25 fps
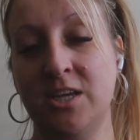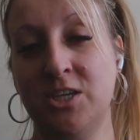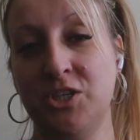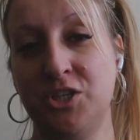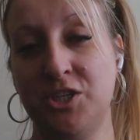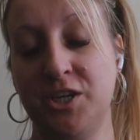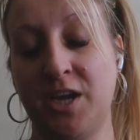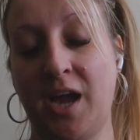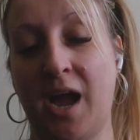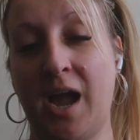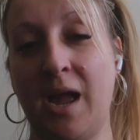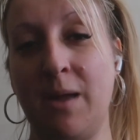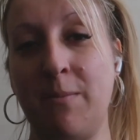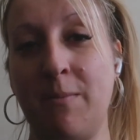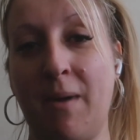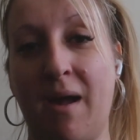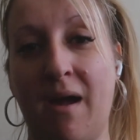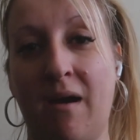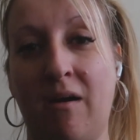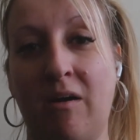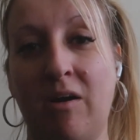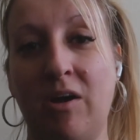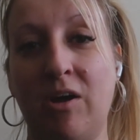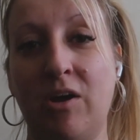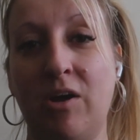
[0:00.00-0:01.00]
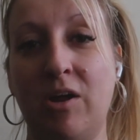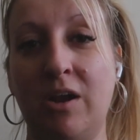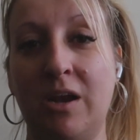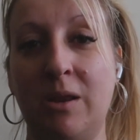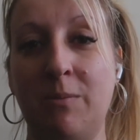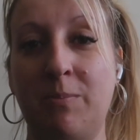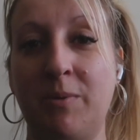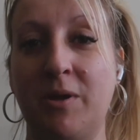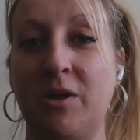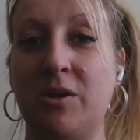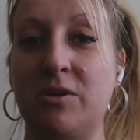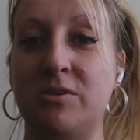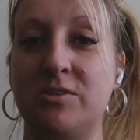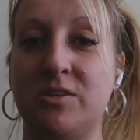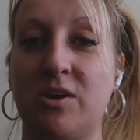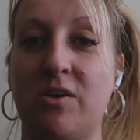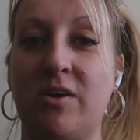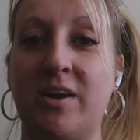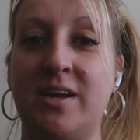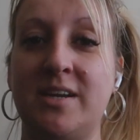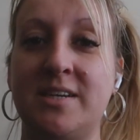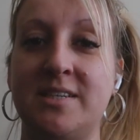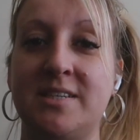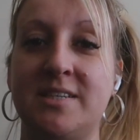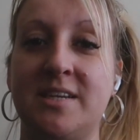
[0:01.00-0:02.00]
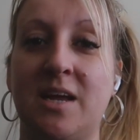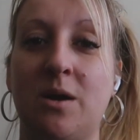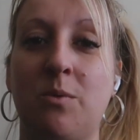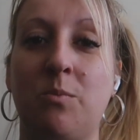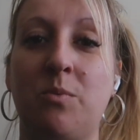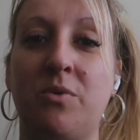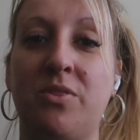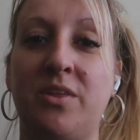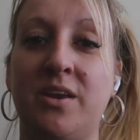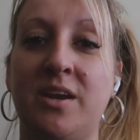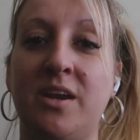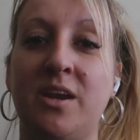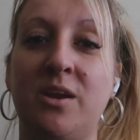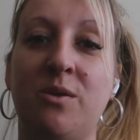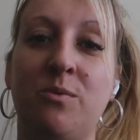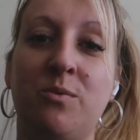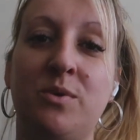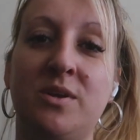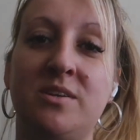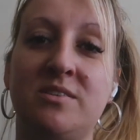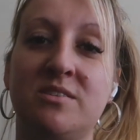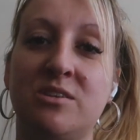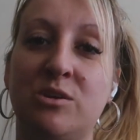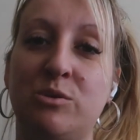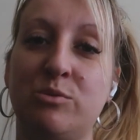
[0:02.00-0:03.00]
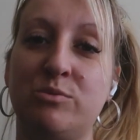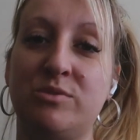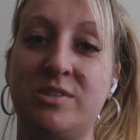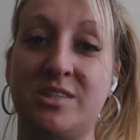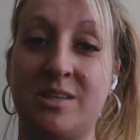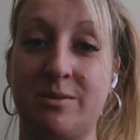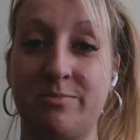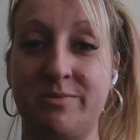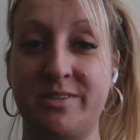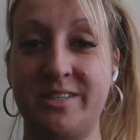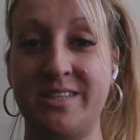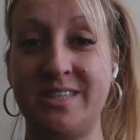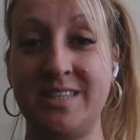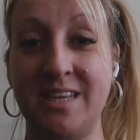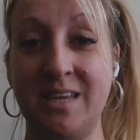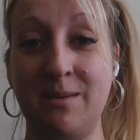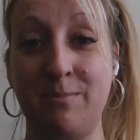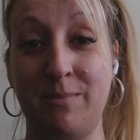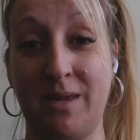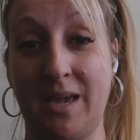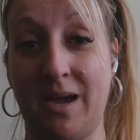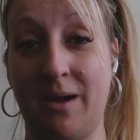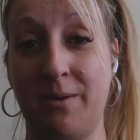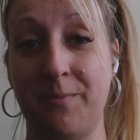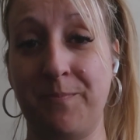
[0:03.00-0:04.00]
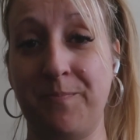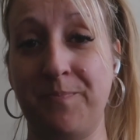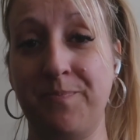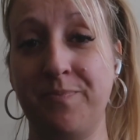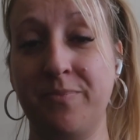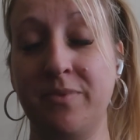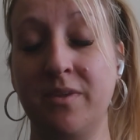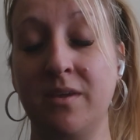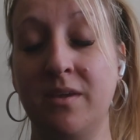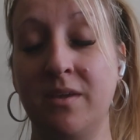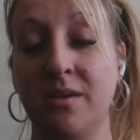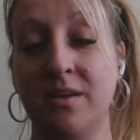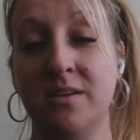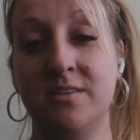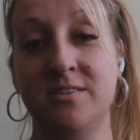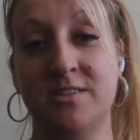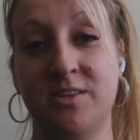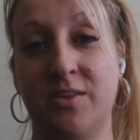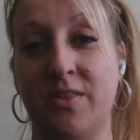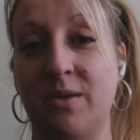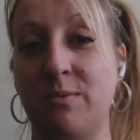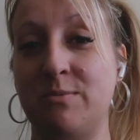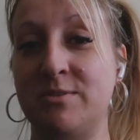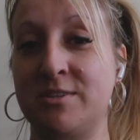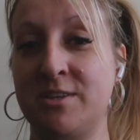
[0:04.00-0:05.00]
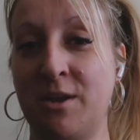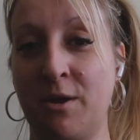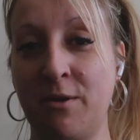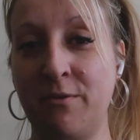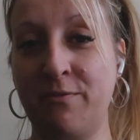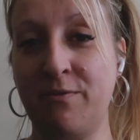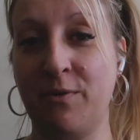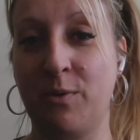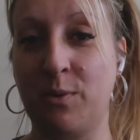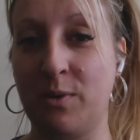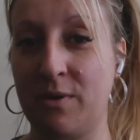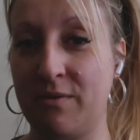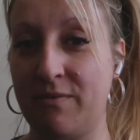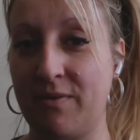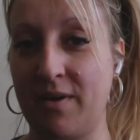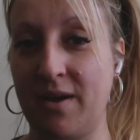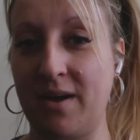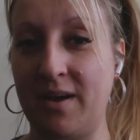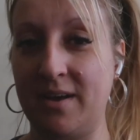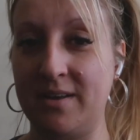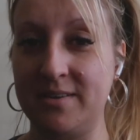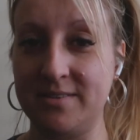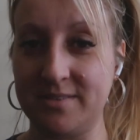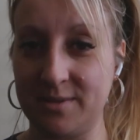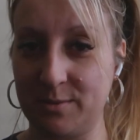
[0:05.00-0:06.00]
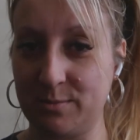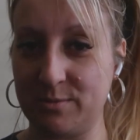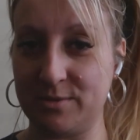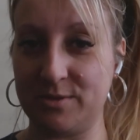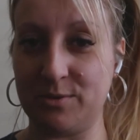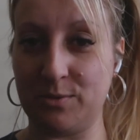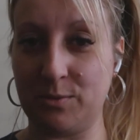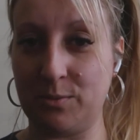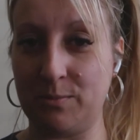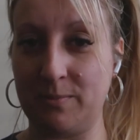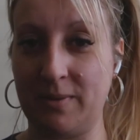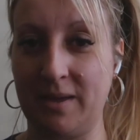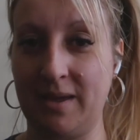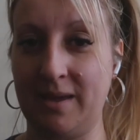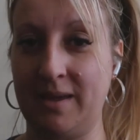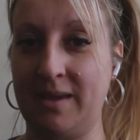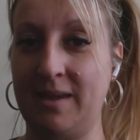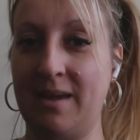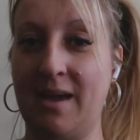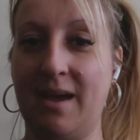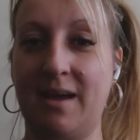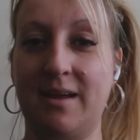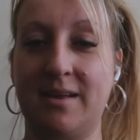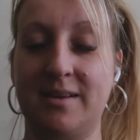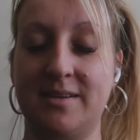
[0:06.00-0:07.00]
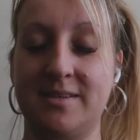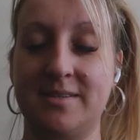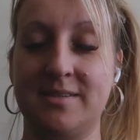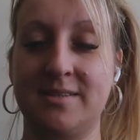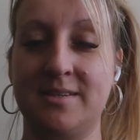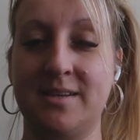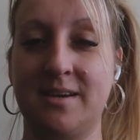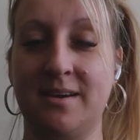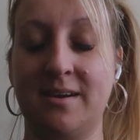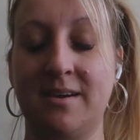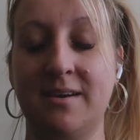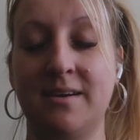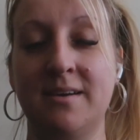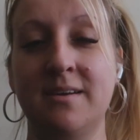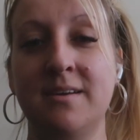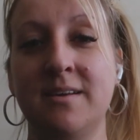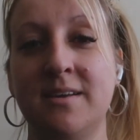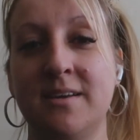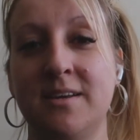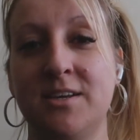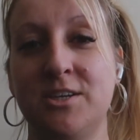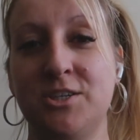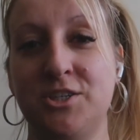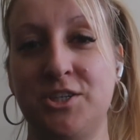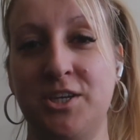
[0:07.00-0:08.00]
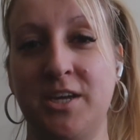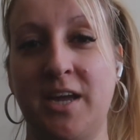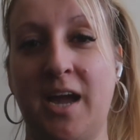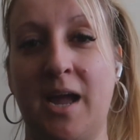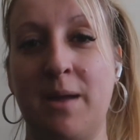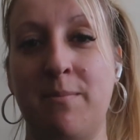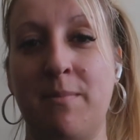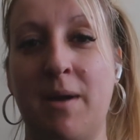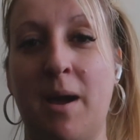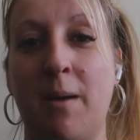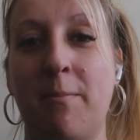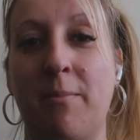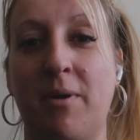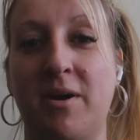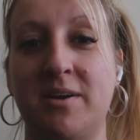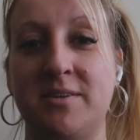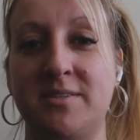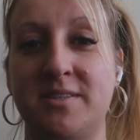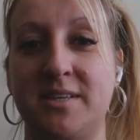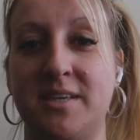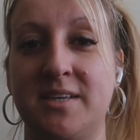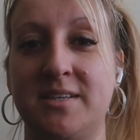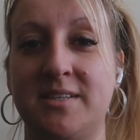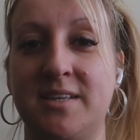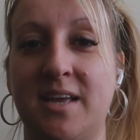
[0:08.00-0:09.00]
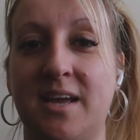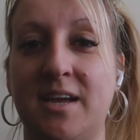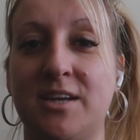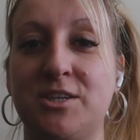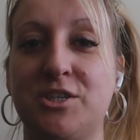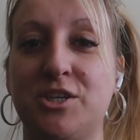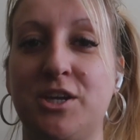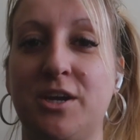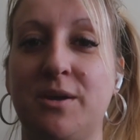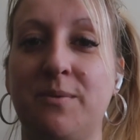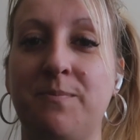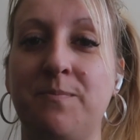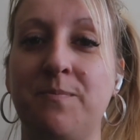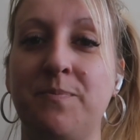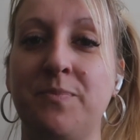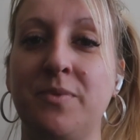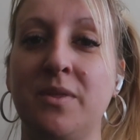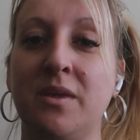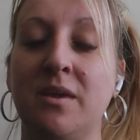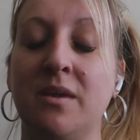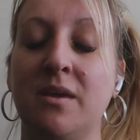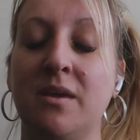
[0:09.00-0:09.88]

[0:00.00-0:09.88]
She came out early because I ended up with an illness called septicemia. So that was no fault of hers, it was all me, and she came out by C-section.